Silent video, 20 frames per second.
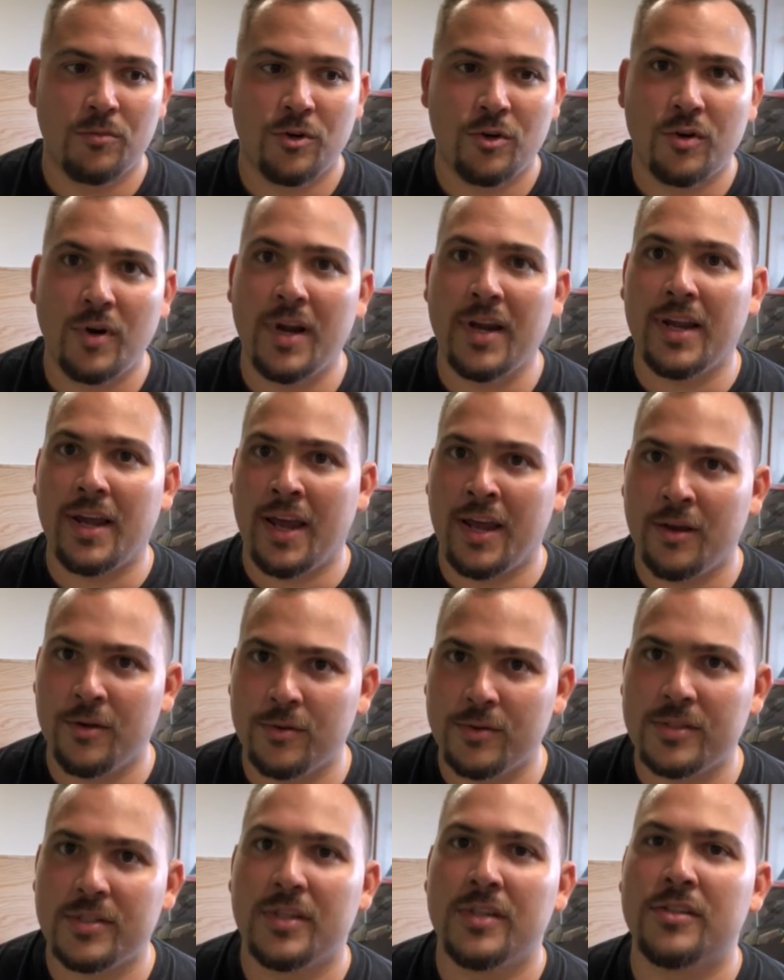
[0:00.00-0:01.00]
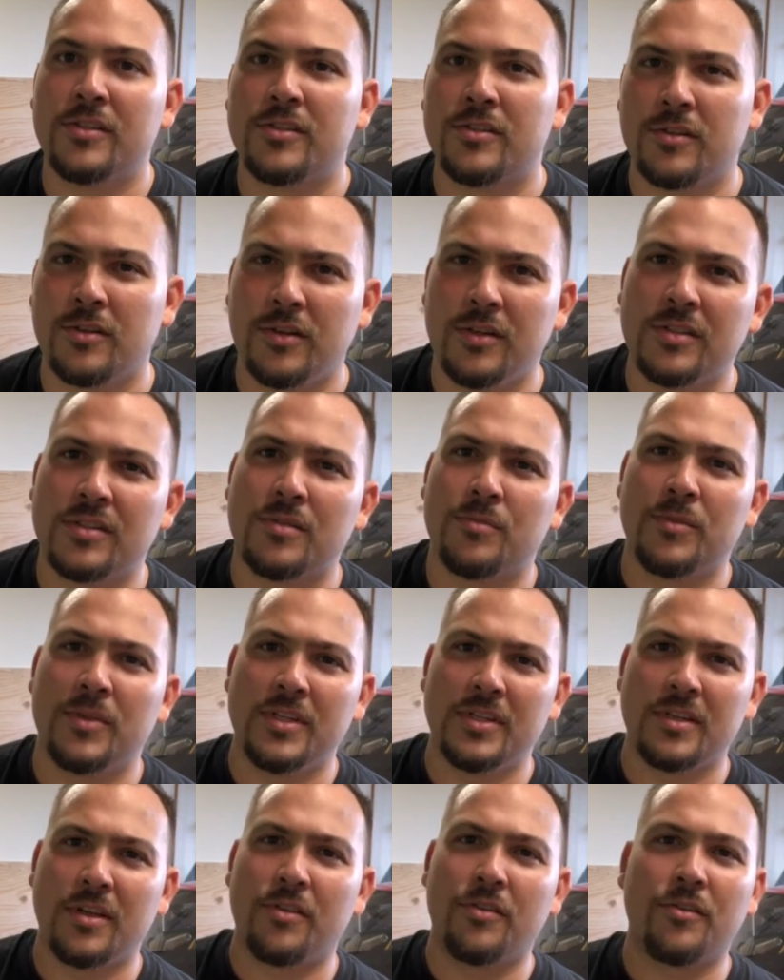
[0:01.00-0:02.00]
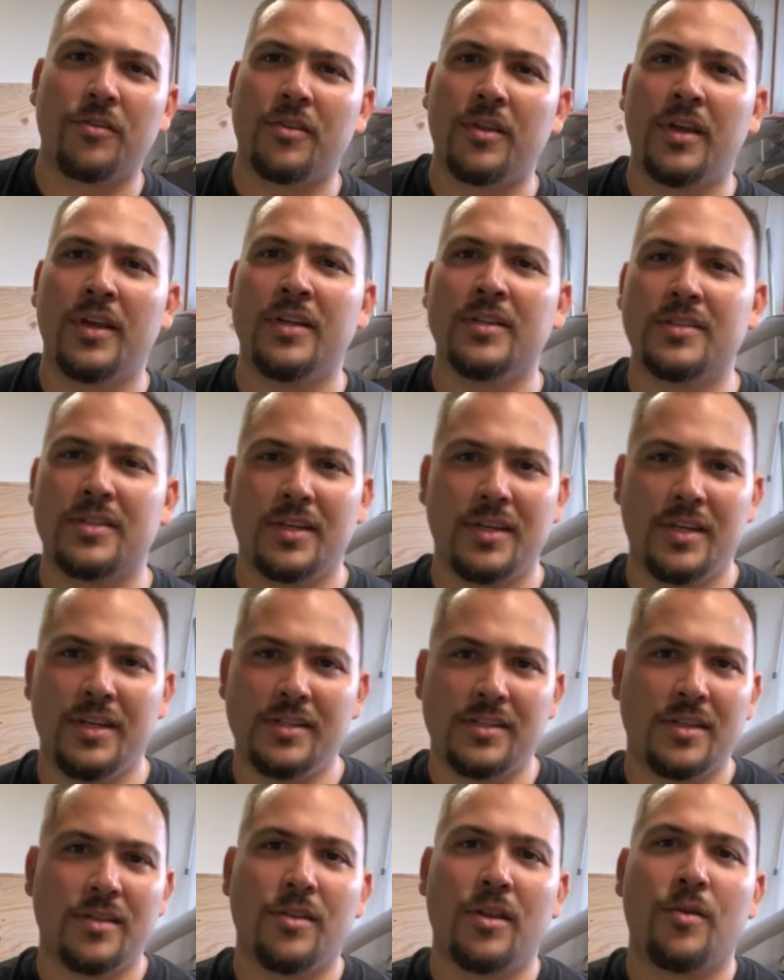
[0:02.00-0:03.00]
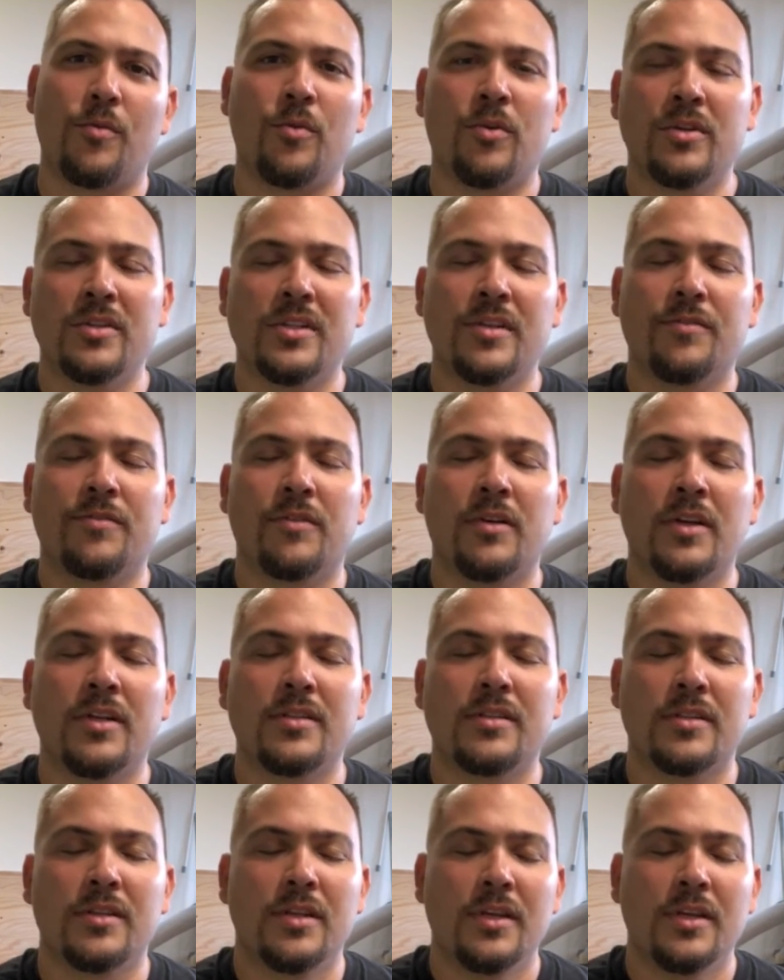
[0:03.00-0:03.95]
crank angle sensor and some of these other things that he said that were different.